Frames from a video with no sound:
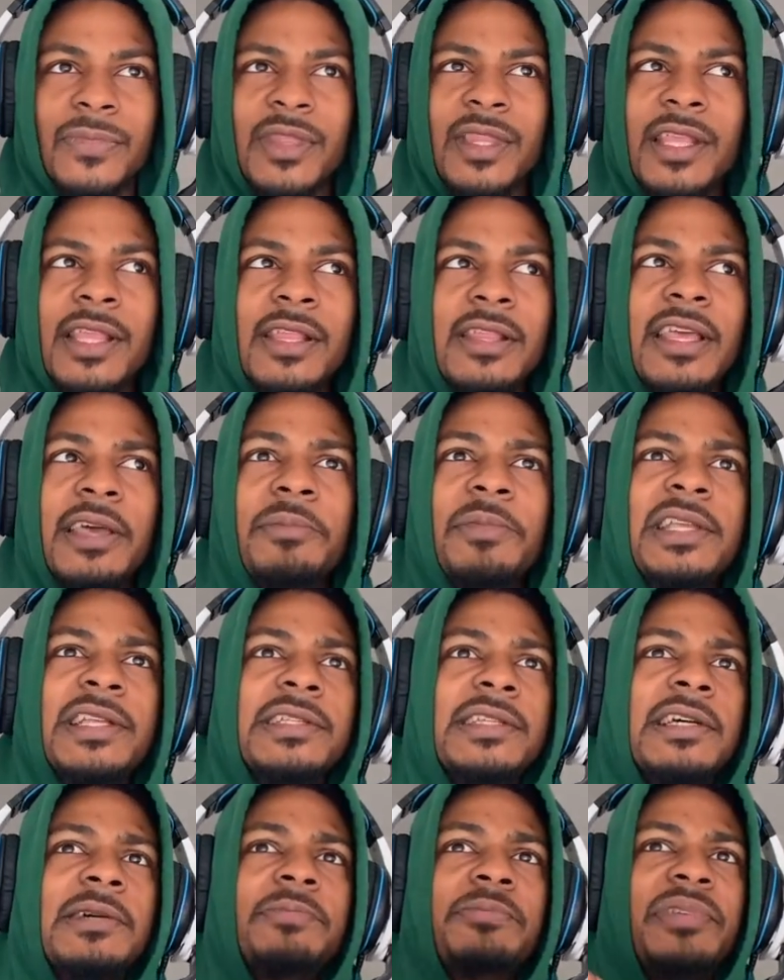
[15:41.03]
That means
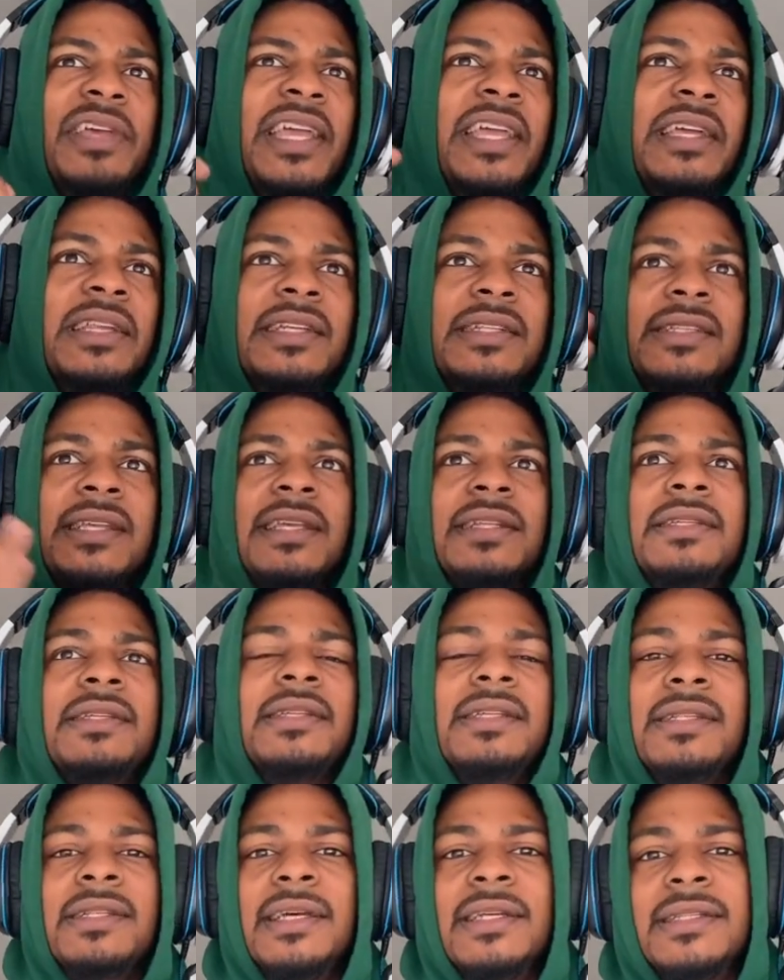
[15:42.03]
I'm paying attention
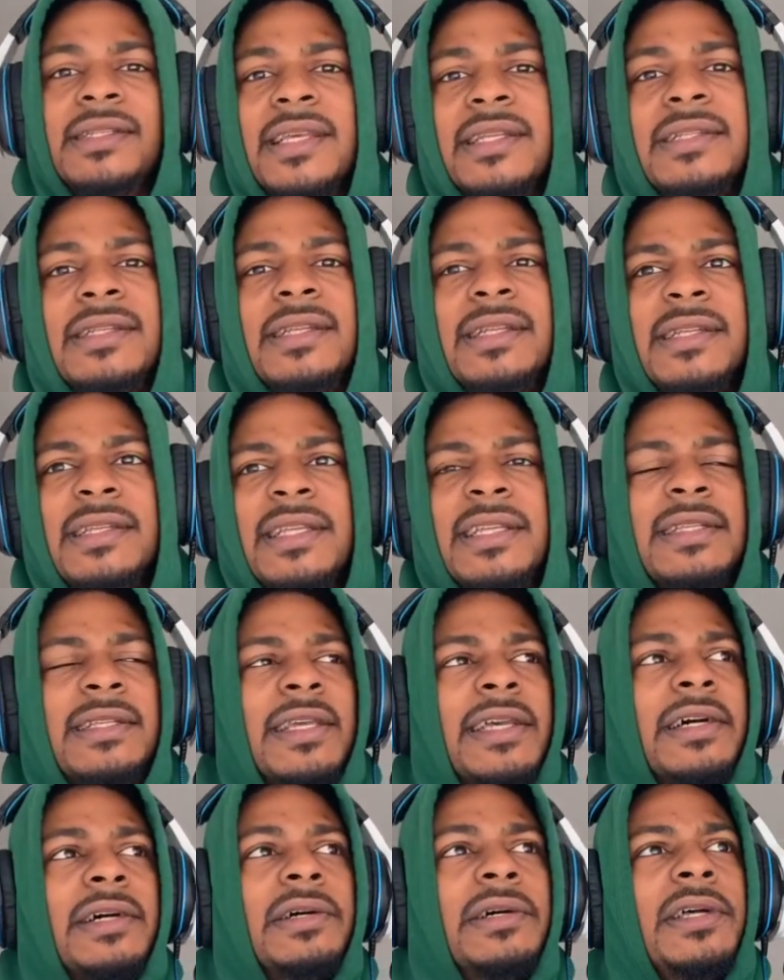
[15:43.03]
to
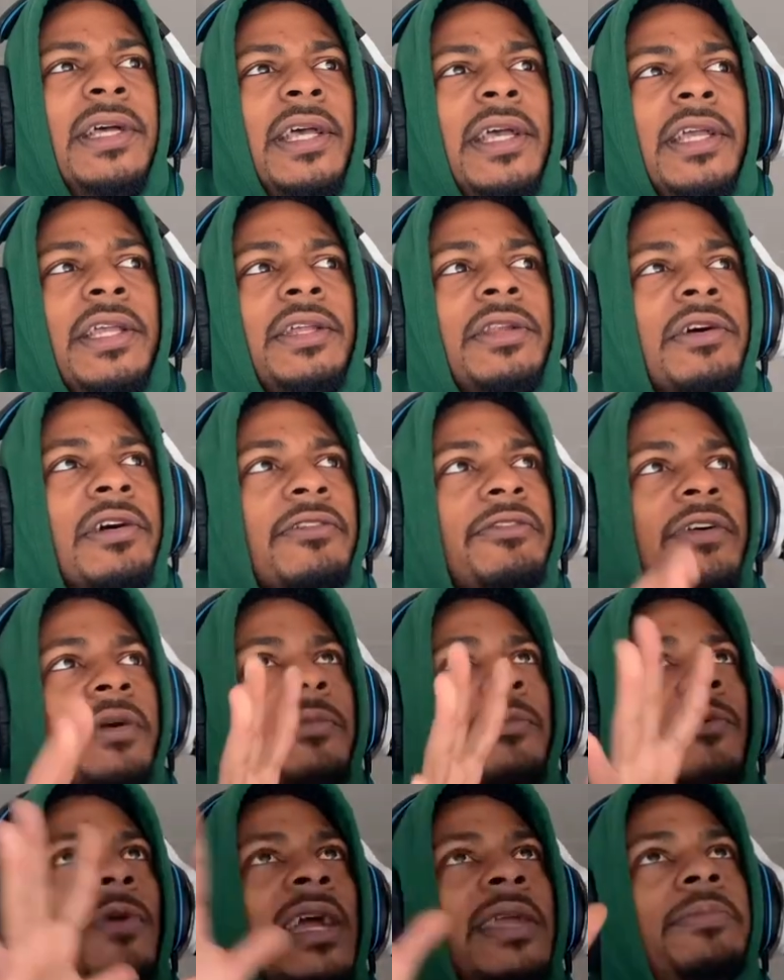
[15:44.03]
detail. If
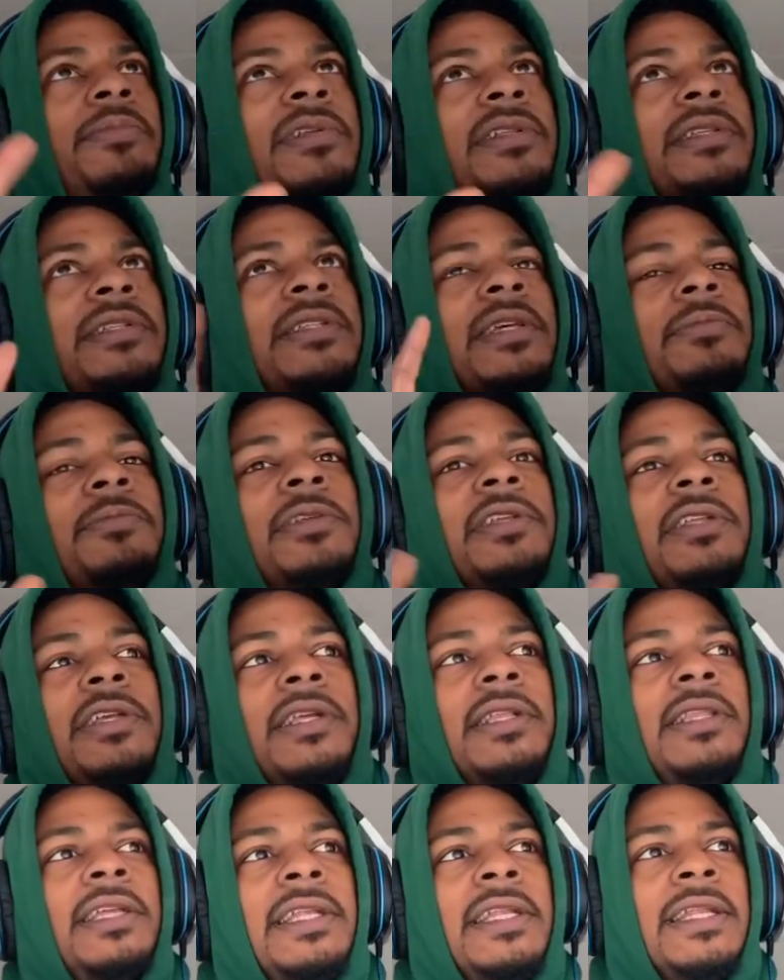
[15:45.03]
I'm wiping something and
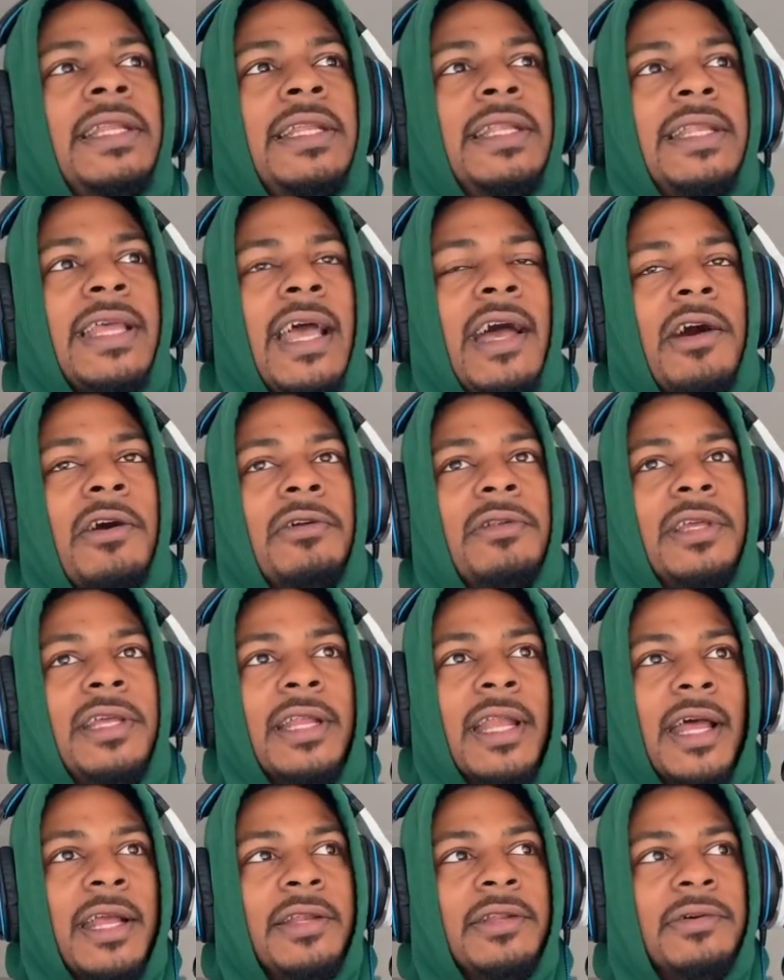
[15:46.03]
cleaning it down
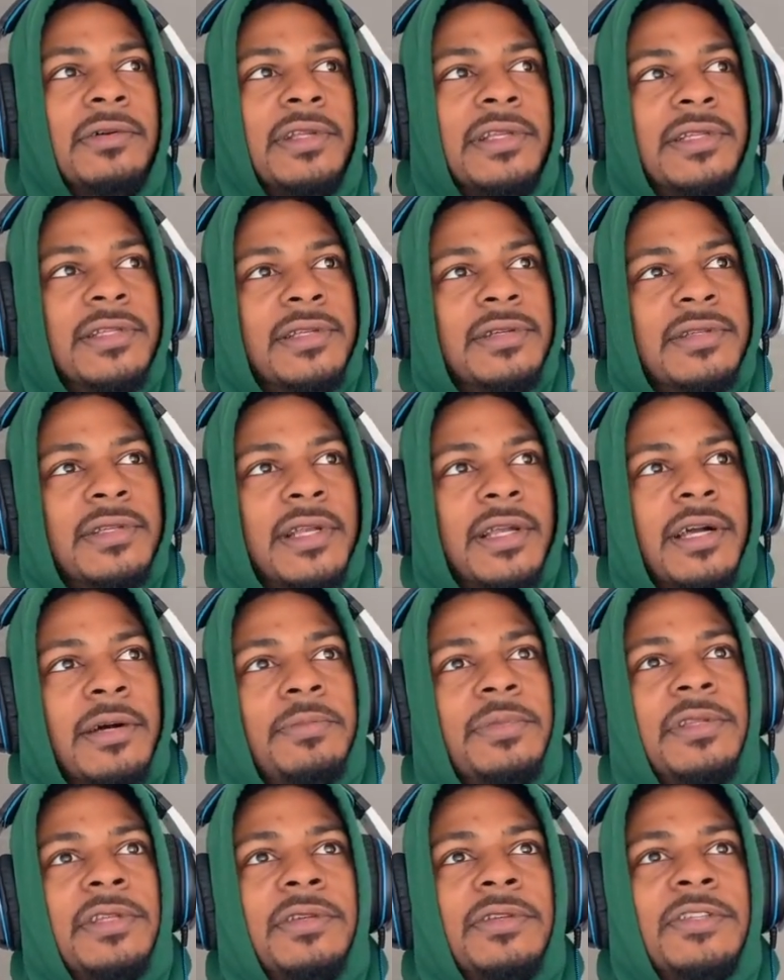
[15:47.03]
and I notice there's a
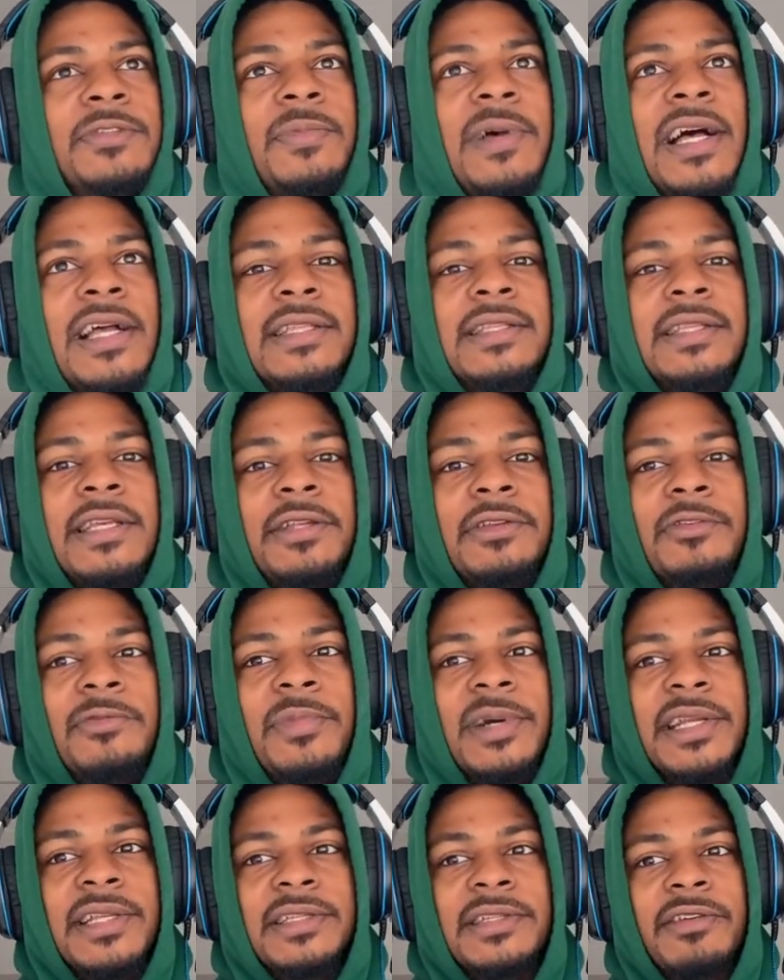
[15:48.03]
couple little spots that
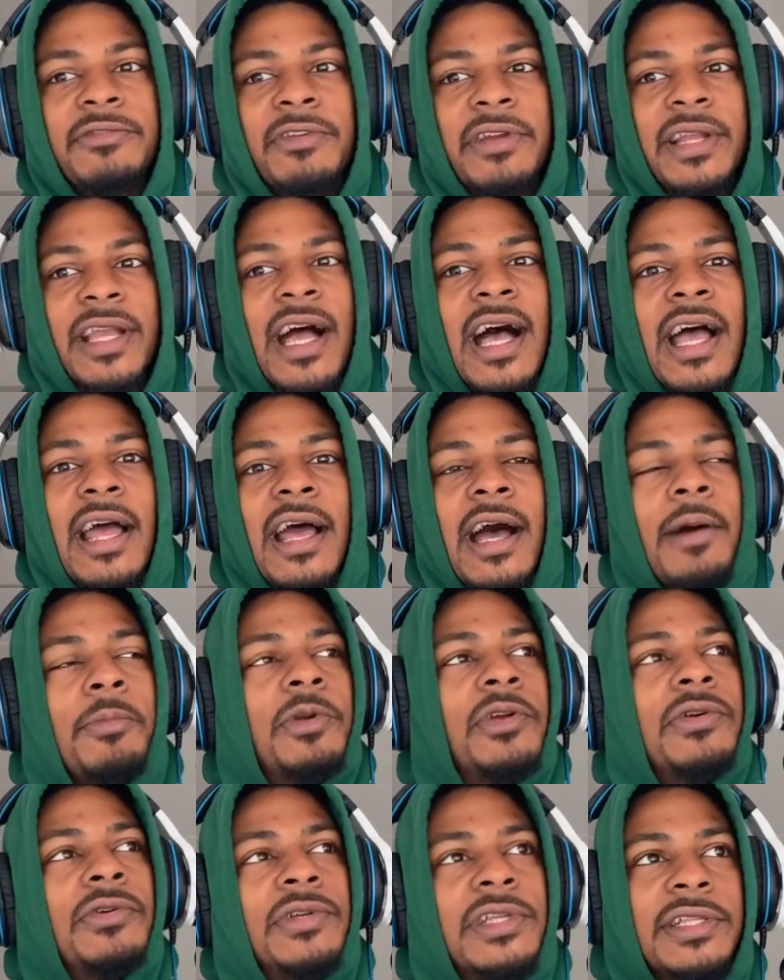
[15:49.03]
nobody's ever got, I'm going
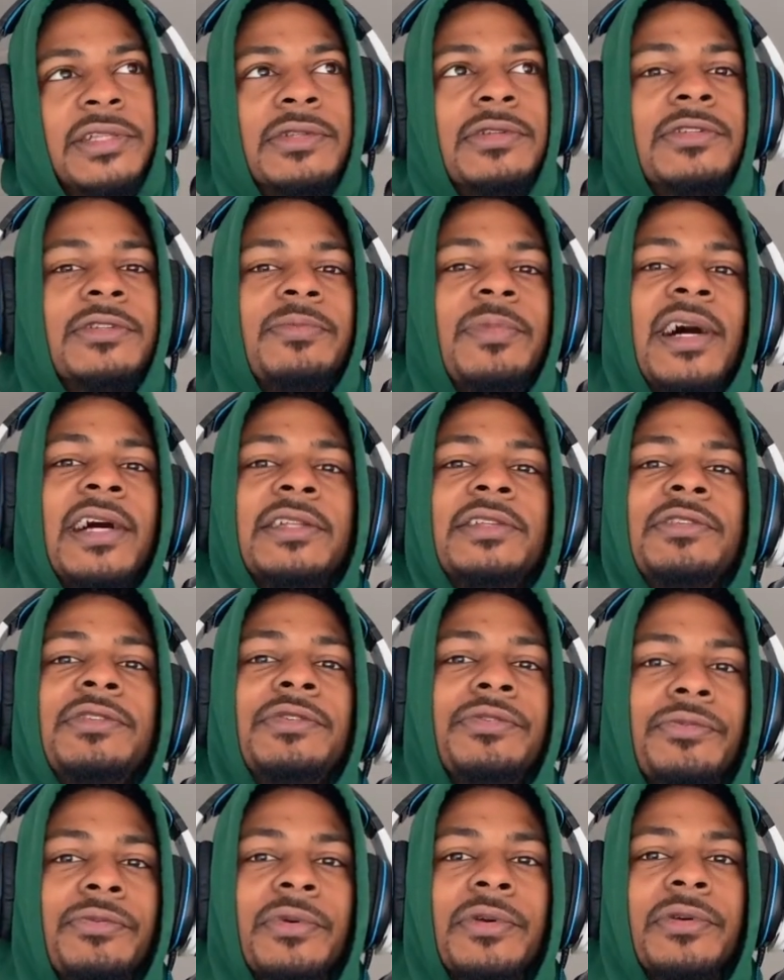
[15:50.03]
to go get those spots
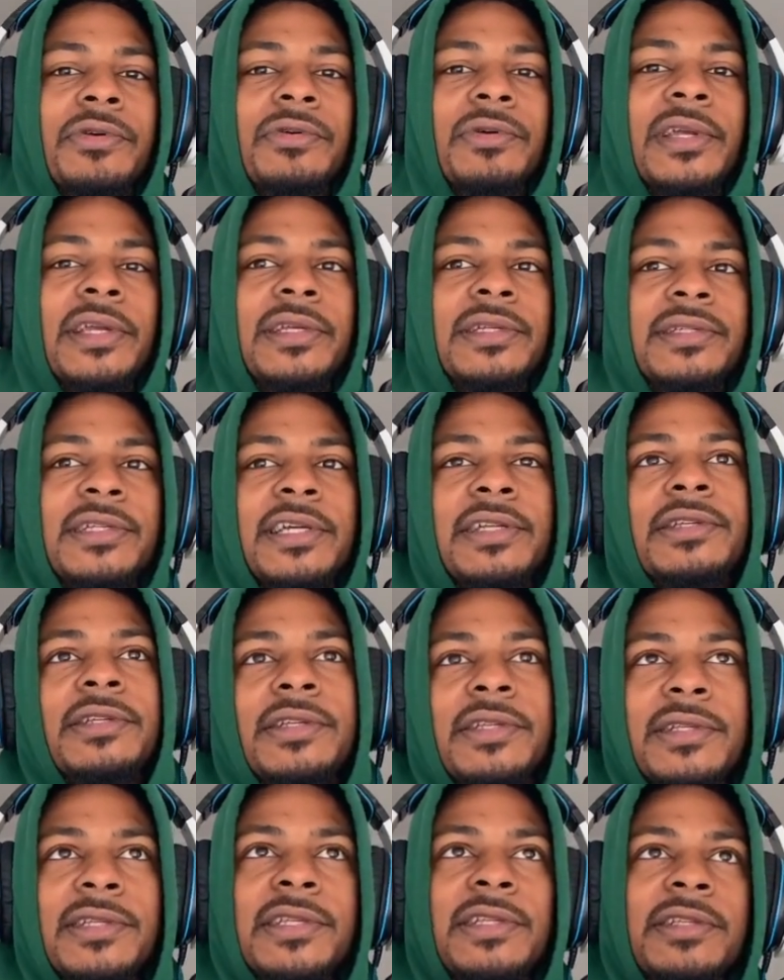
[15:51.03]
too real quick. Attention
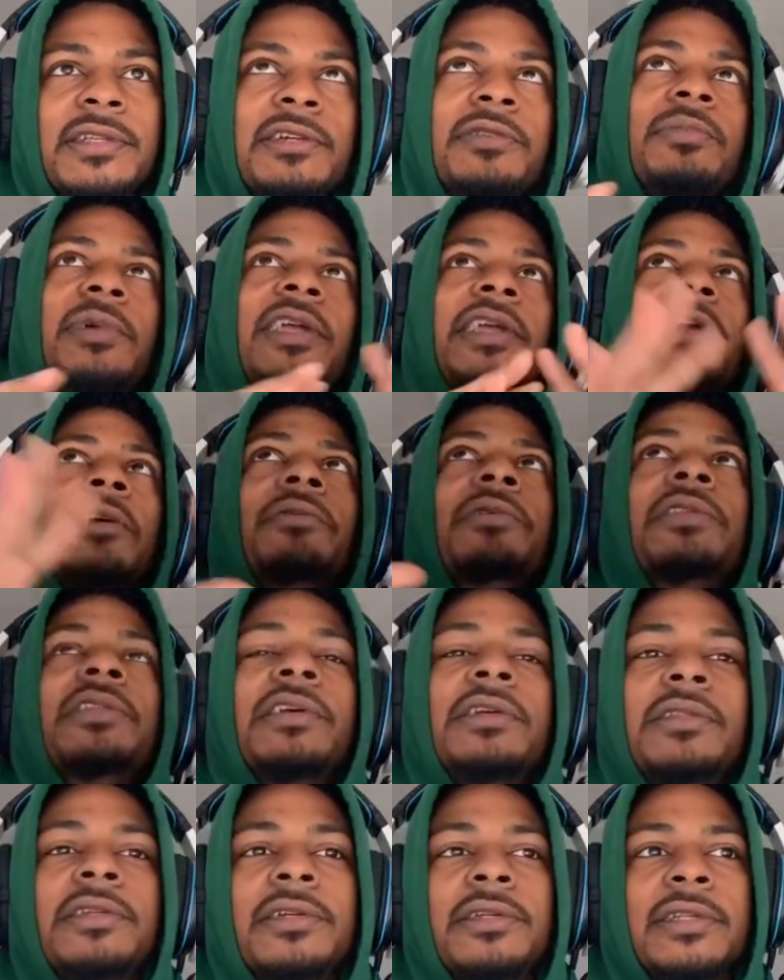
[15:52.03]
to detail. Make
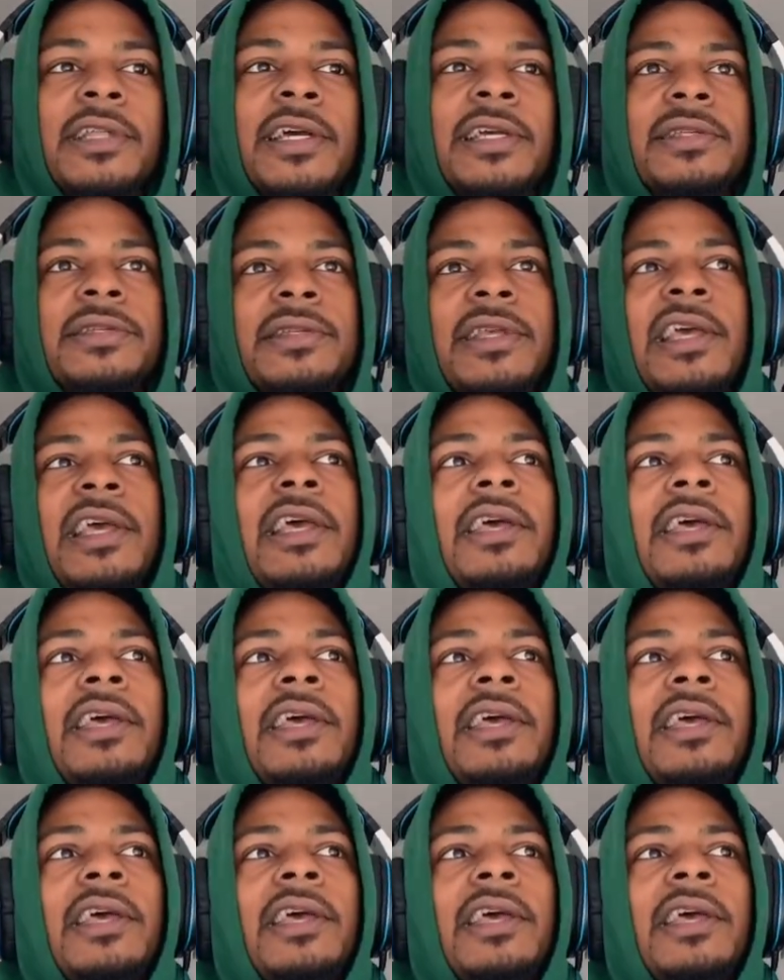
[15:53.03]
everything look nice.